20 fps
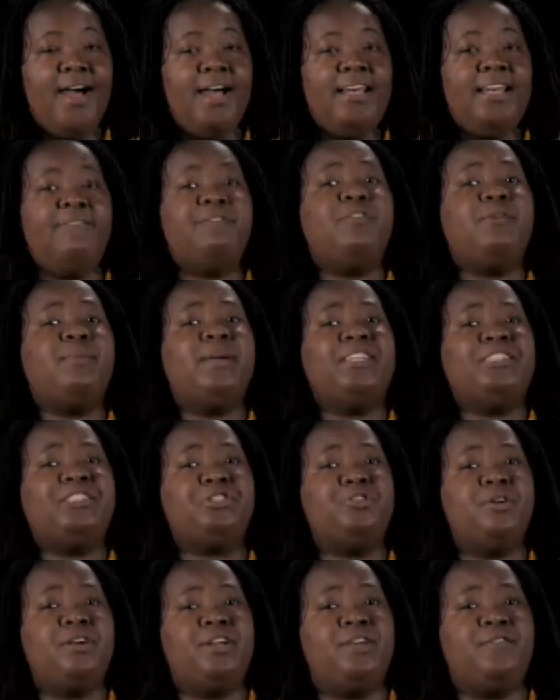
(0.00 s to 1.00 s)
An
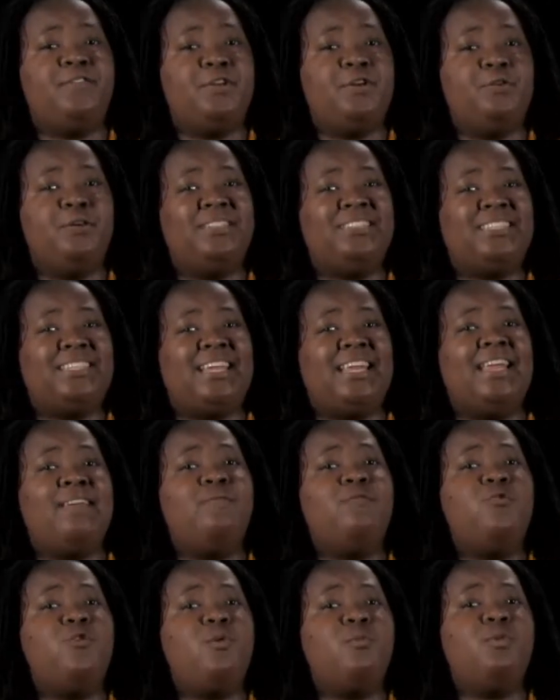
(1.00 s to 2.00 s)
informational interview is an
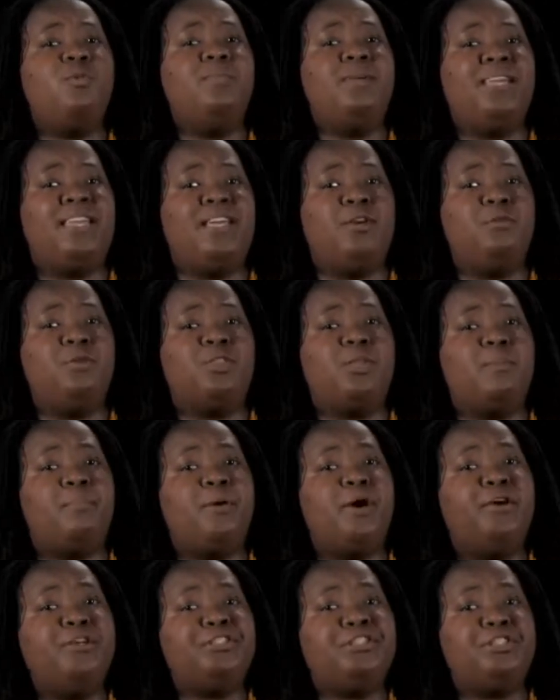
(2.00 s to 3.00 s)
informal meeting with the
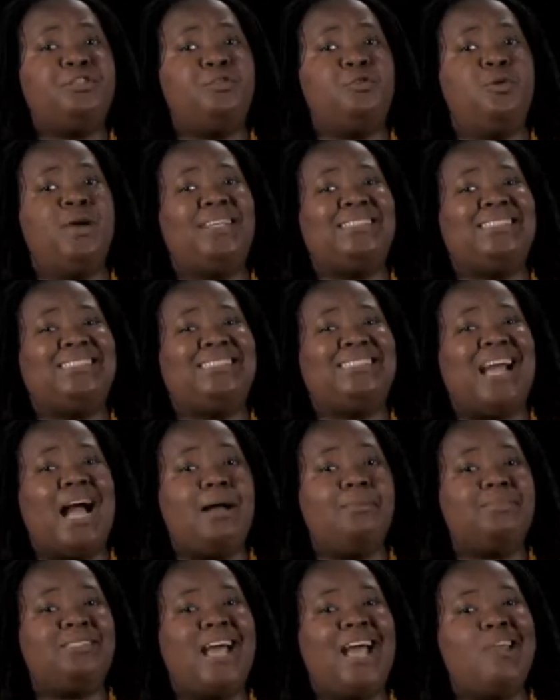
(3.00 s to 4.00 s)
person who has a
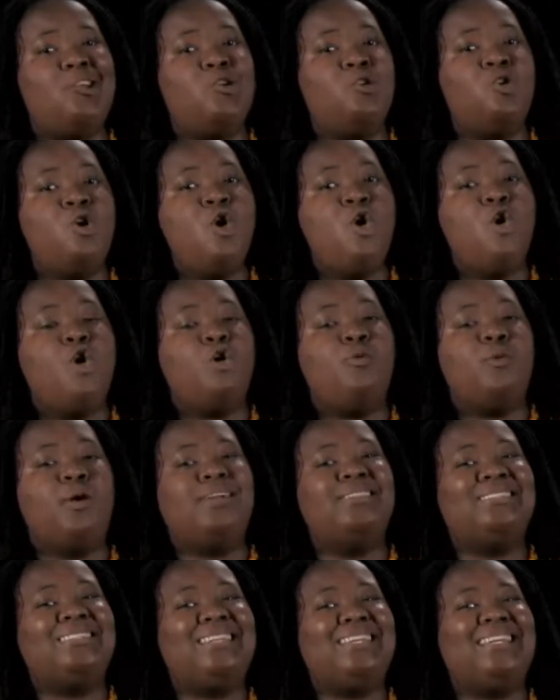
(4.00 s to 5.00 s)
job title or
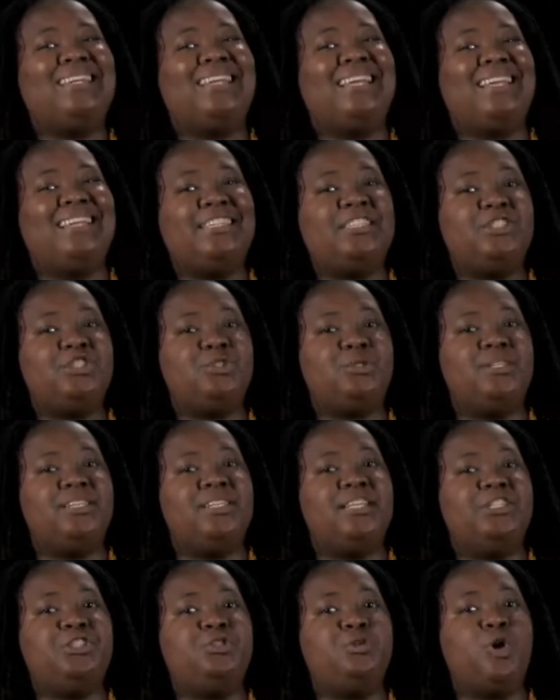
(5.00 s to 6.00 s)
works in an
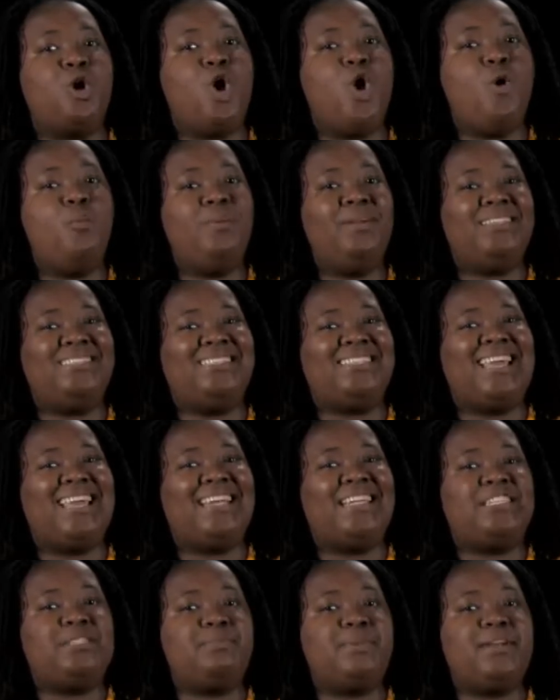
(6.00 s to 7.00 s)
industry that you are hoping to
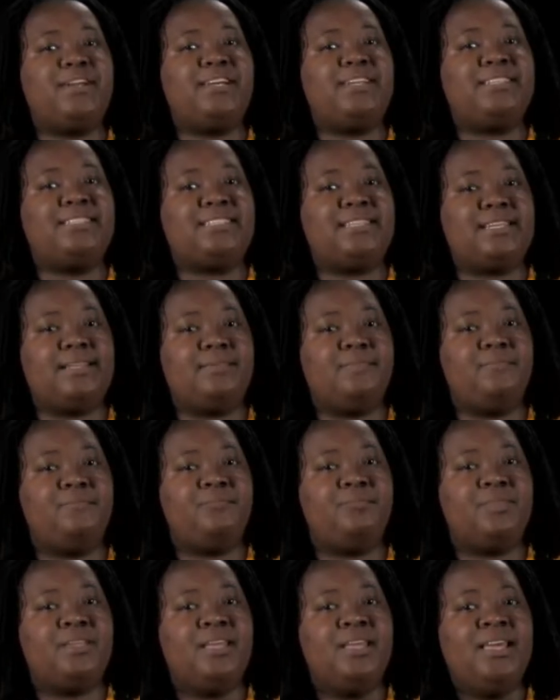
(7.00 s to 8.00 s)
gain experience in.
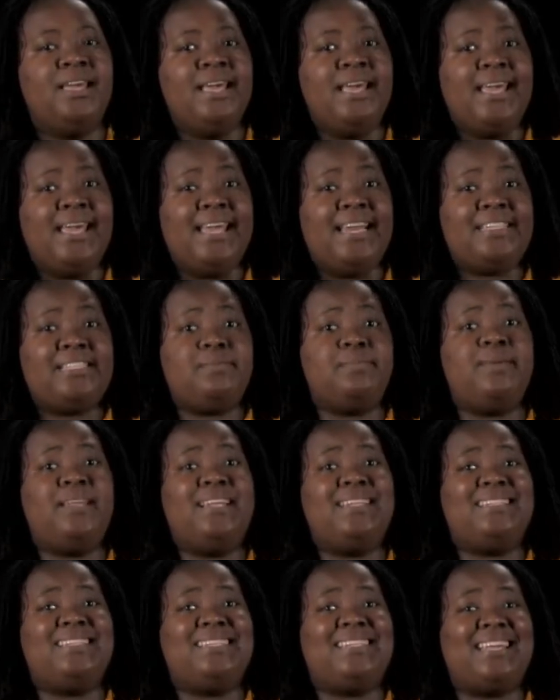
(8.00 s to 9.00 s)
It is a
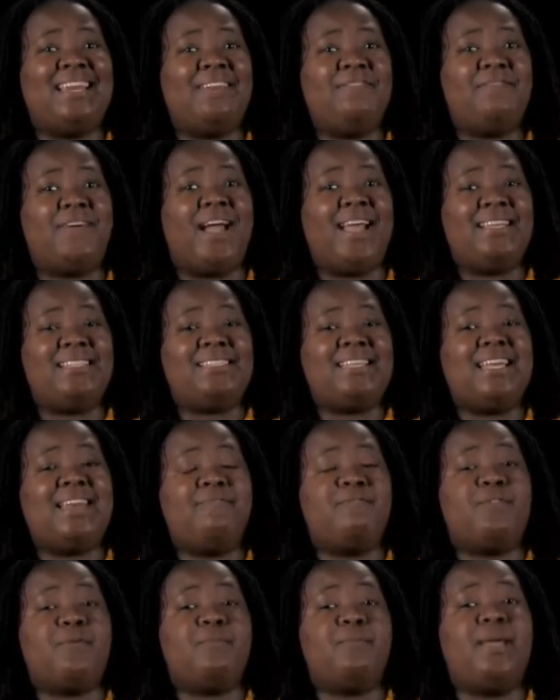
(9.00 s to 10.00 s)
meeting to get advice and
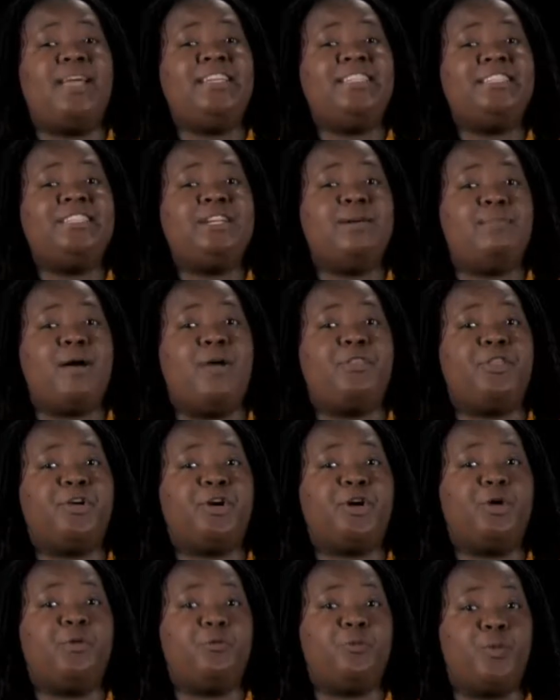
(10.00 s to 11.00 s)
information about
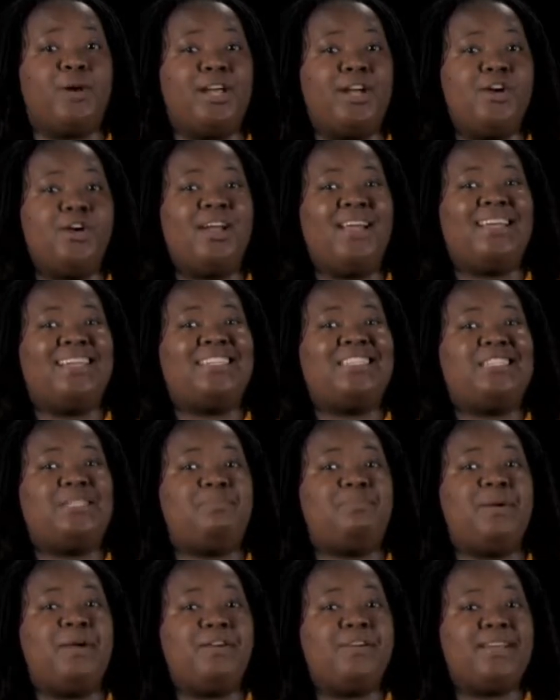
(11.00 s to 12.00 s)
their career and
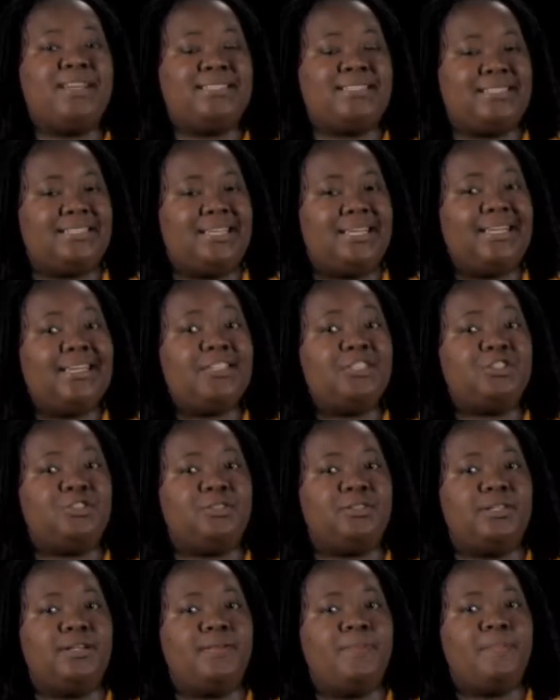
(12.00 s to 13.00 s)
experience in the
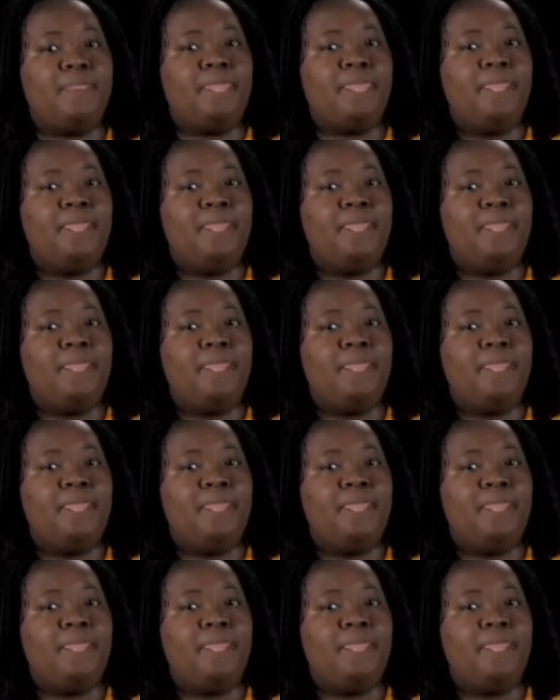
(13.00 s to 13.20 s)
industry.